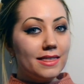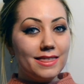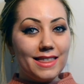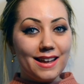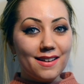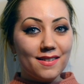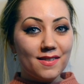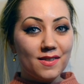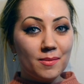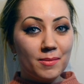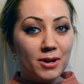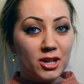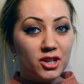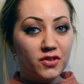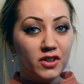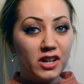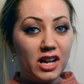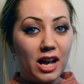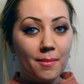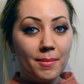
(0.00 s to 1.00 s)
thanks so
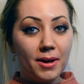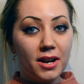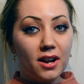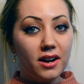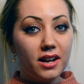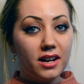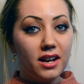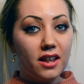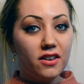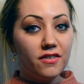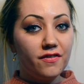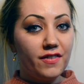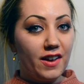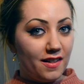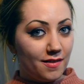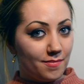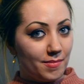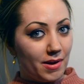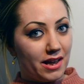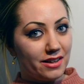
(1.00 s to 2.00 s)
much for coming on another
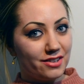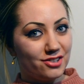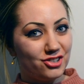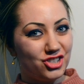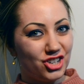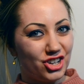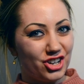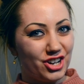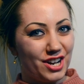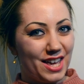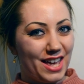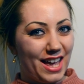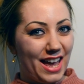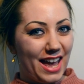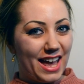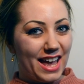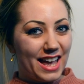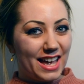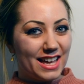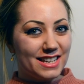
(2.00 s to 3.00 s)
face mask journey,
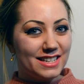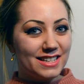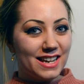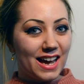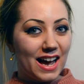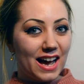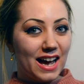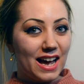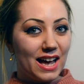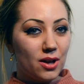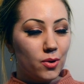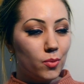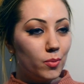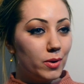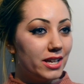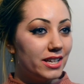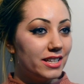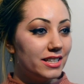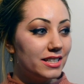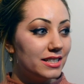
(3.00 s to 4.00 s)
and I
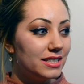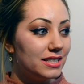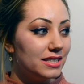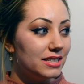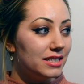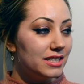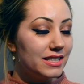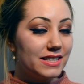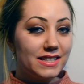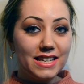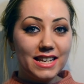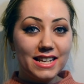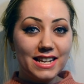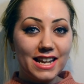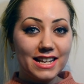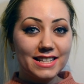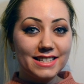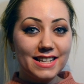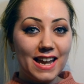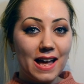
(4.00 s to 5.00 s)
will see you
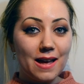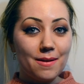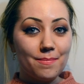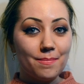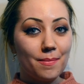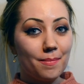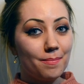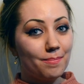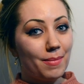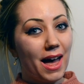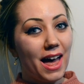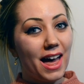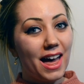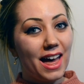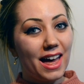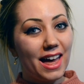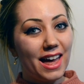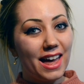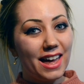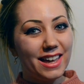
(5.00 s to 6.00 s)
next time.
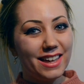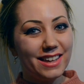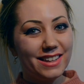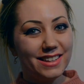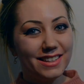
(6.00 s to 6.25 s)
Bye!